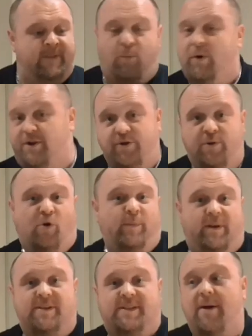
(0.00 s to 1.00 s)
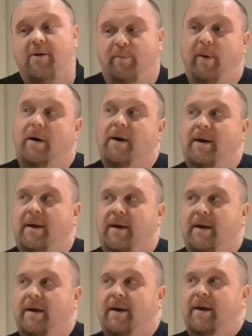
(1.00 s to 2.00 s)
I want to do an oatmeal stout, but
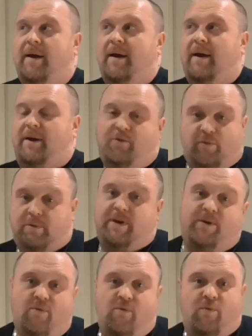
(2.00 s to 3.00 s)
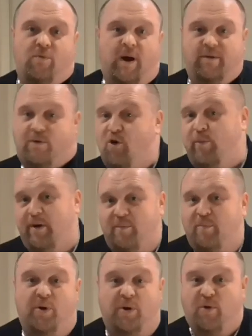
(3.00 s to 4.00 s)
I don't really know how to go
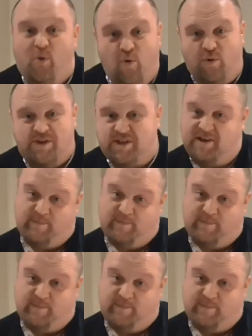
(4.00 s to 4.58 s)
about putting oats